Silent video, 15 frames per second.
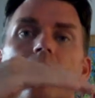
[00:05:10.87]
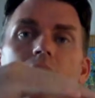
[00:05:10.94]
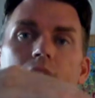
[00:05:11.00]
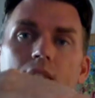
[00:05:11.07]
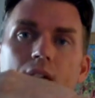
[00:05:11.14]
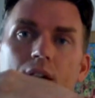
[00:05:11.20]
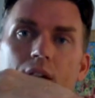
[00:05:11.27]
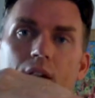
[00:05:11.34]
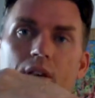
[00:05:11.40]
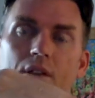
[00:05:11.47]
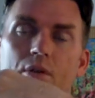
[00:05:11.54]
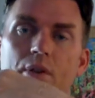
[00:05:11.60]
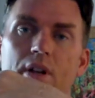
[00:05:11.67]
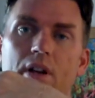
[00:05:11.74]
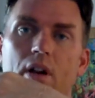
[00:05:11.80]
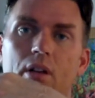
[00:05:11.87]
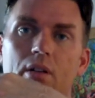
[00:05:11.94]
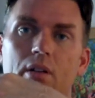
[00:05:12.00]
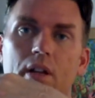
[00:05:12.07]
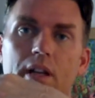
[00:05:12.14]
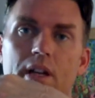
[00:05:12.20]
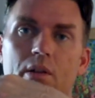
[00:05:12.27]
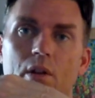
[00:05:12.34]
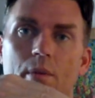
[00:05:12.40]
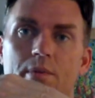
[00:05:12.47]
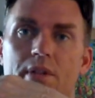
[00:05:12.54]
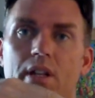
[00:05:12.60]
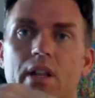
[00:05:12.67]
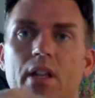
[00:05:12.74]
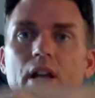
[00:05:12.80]
the three-colored linen
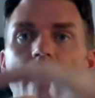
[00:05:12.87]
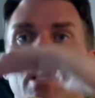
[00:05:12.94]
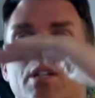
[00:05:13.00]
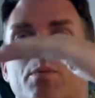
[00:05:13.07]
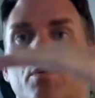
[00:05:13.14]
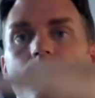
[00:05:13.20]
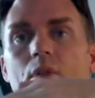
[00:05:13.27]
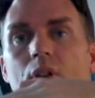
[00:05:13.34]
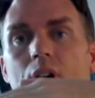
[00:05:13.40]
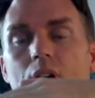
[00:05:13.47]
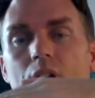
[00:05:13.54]
representing the gospel,